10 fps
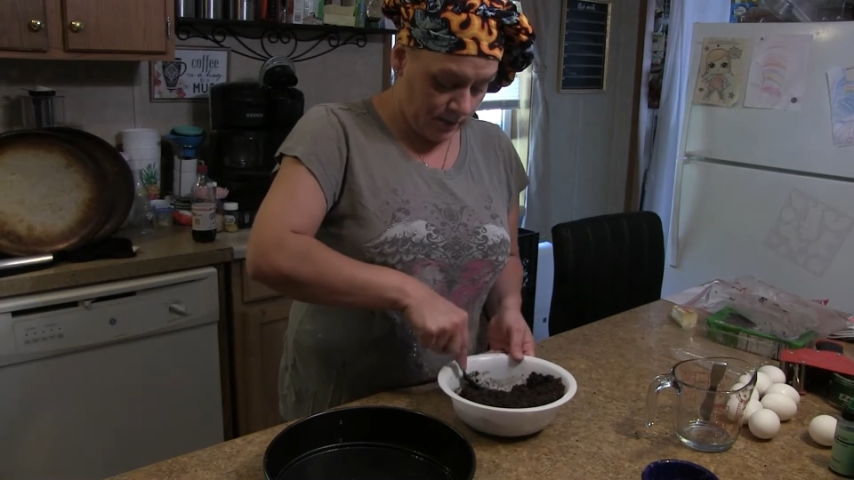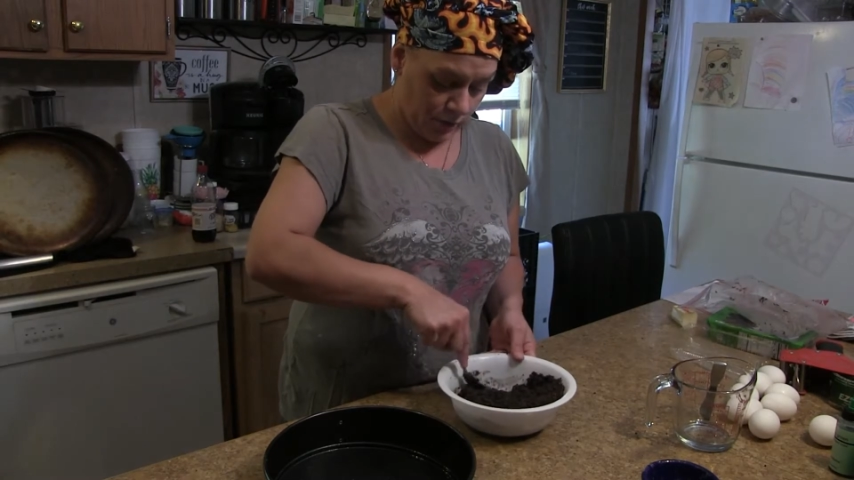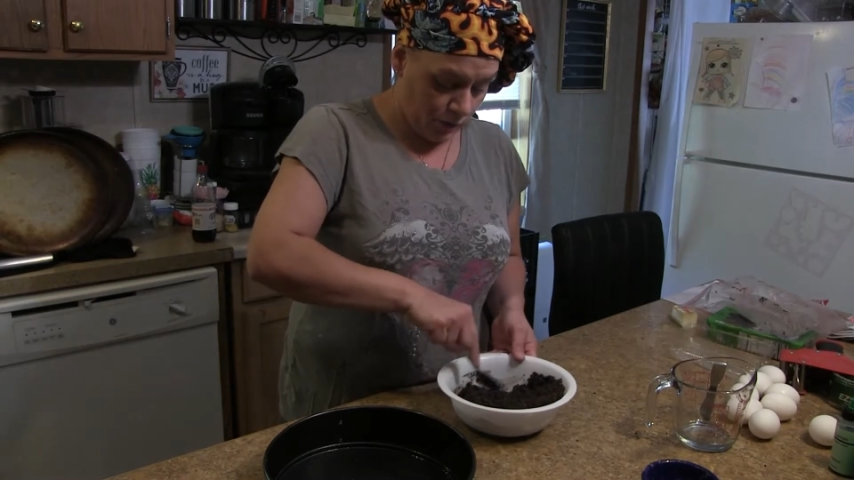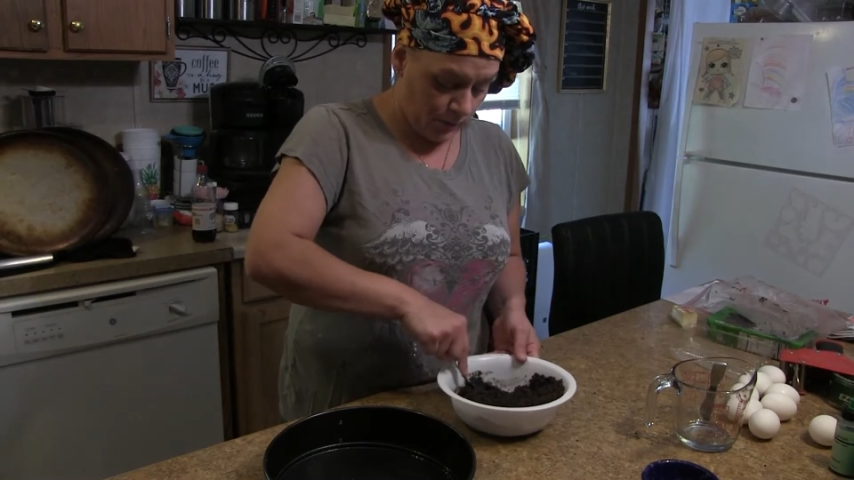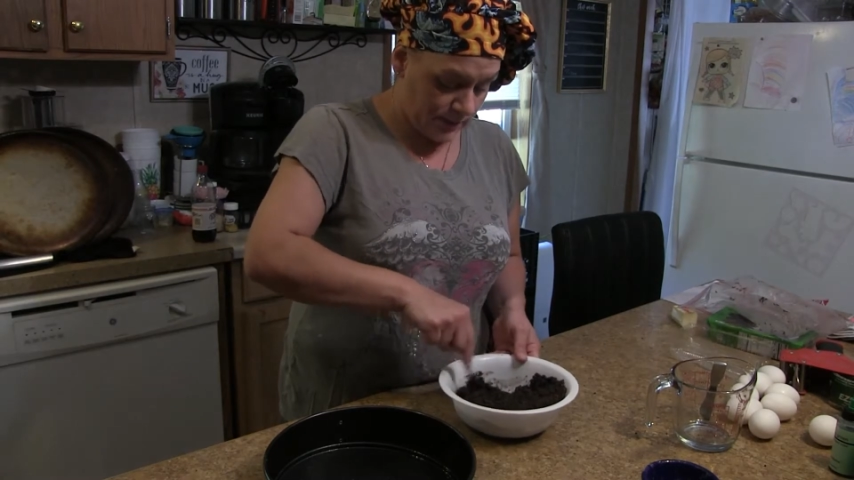
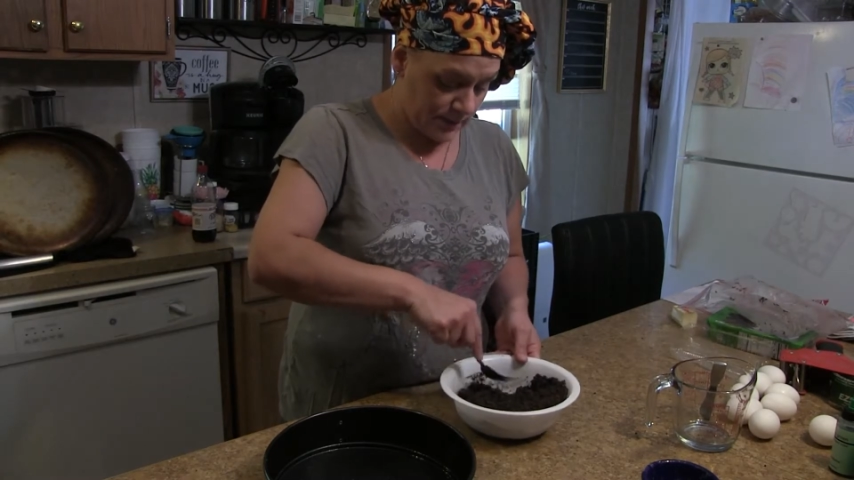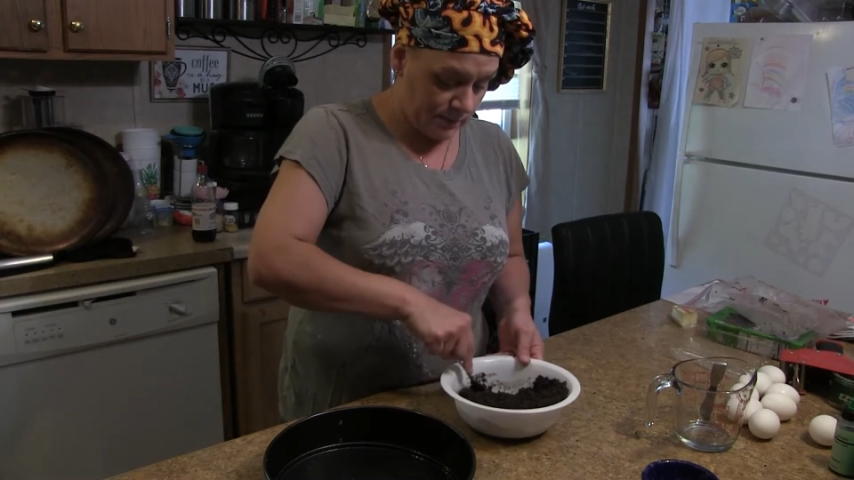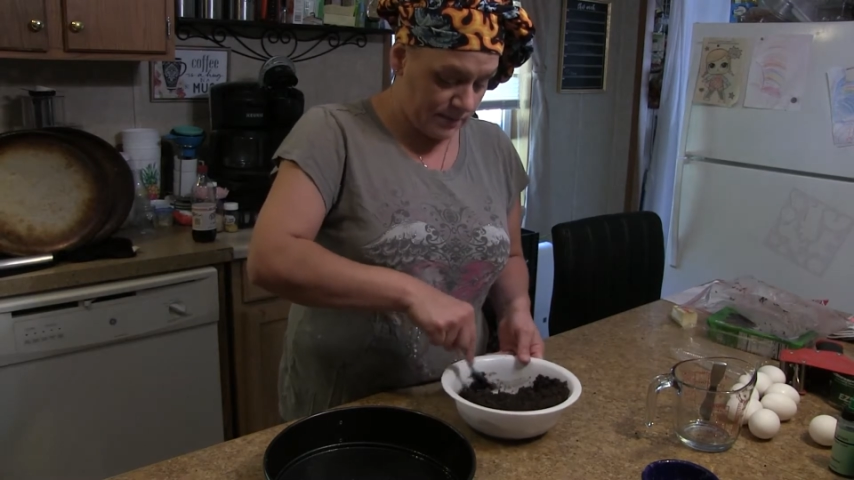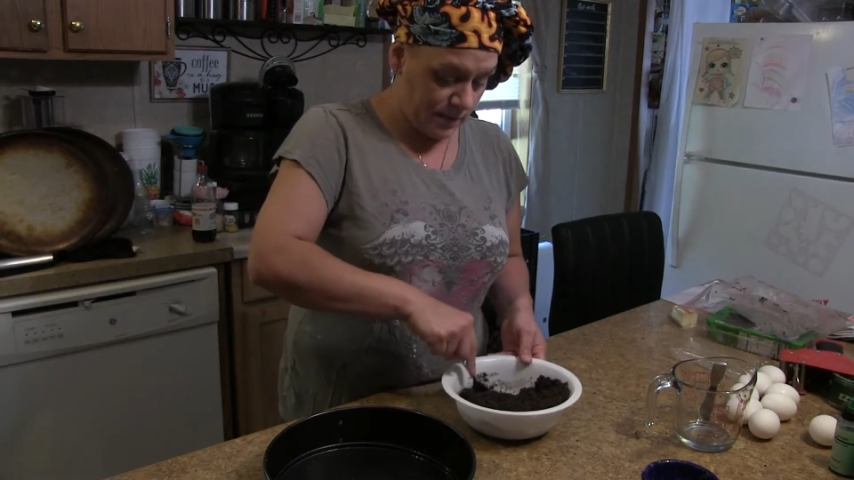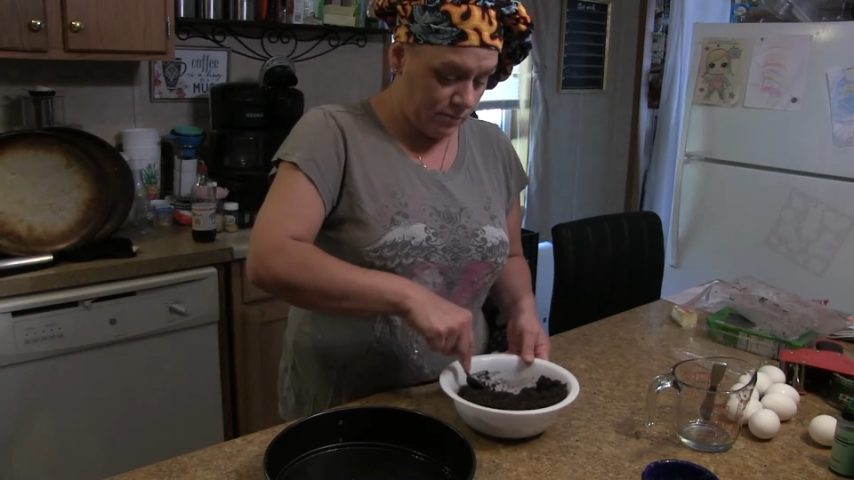always
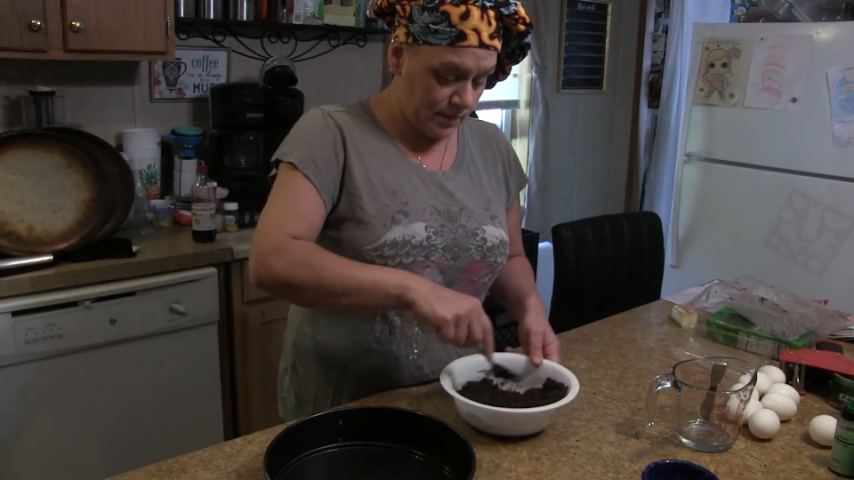comes out